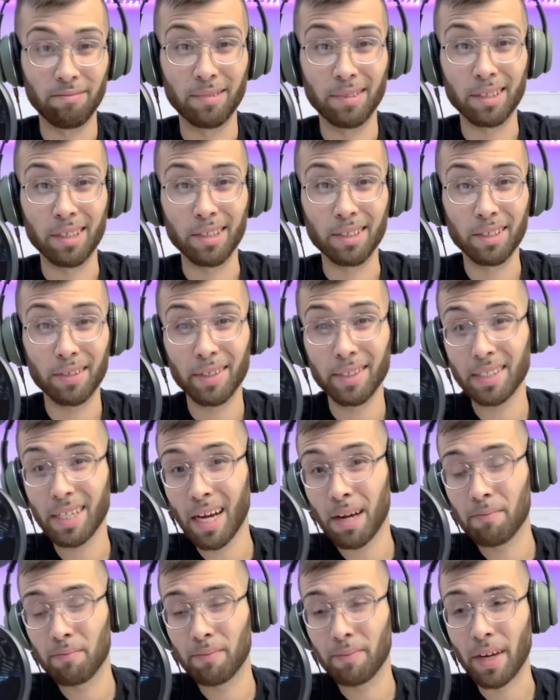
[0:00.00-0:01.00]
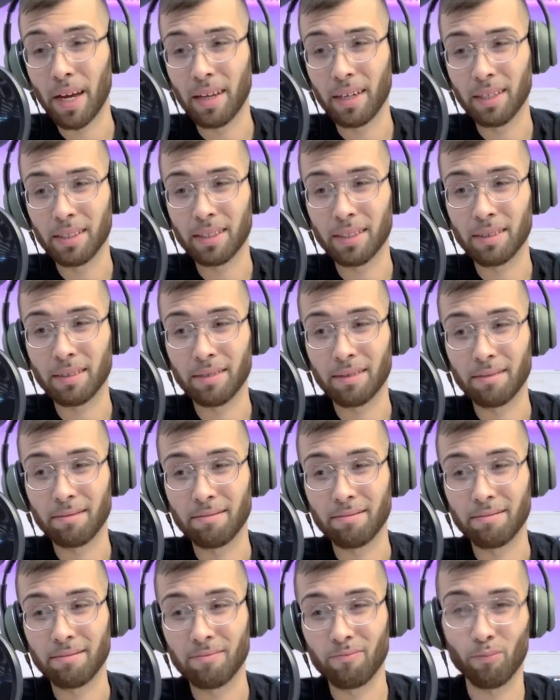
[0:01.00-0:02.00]
does a great job, and it's
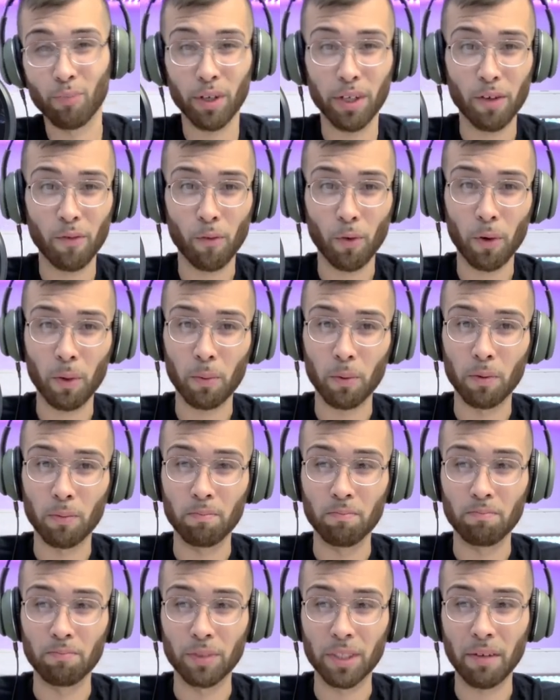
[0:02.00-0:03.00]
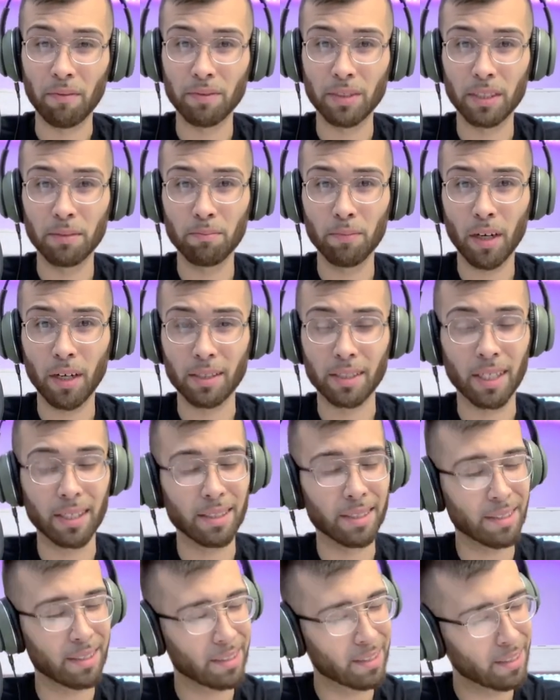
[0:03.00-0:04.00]
pretty affordable. $17.
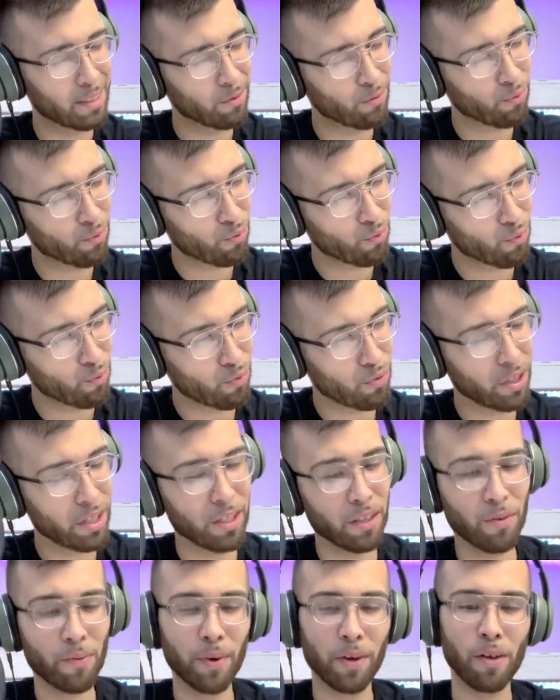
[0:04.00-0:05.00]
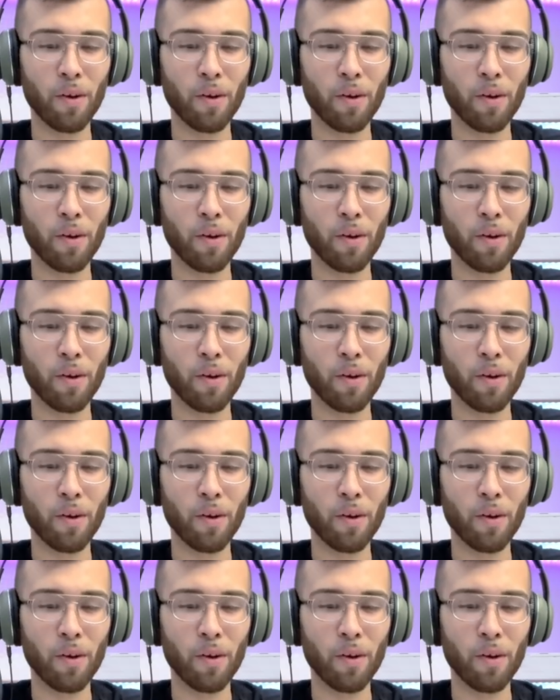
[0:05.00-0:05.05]
That's really, really